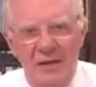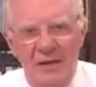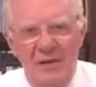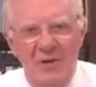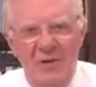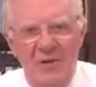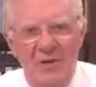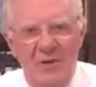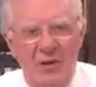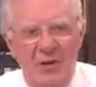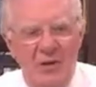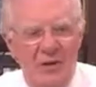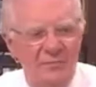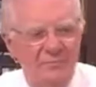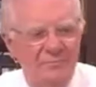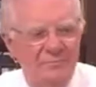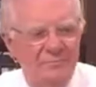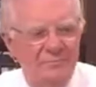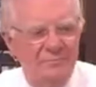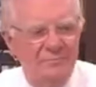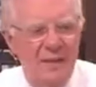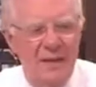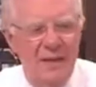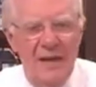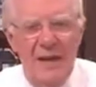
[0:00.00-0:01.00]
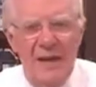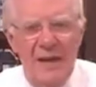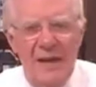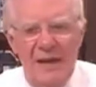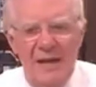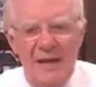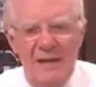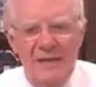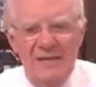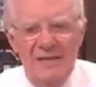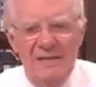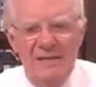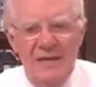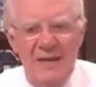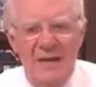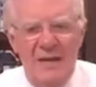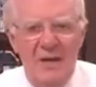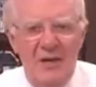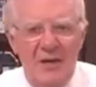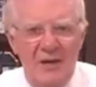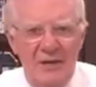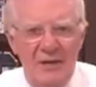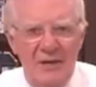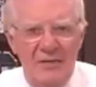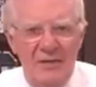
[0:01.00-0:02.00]
a big goal, and he
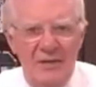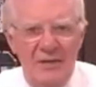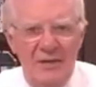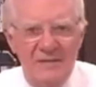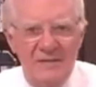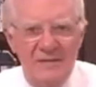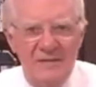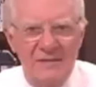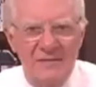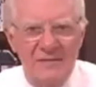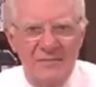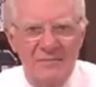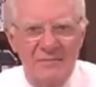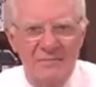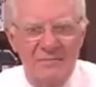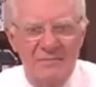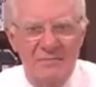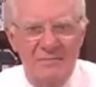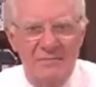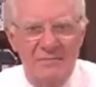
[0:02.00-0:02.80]
said, look at this.